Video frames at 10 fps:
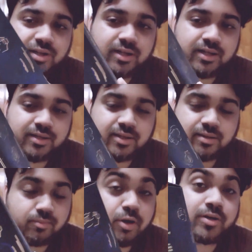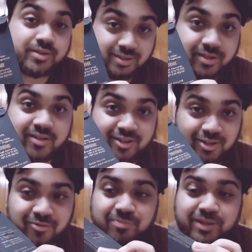like marks
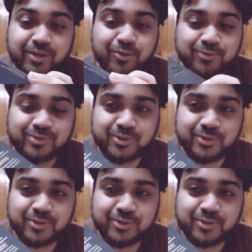of being old.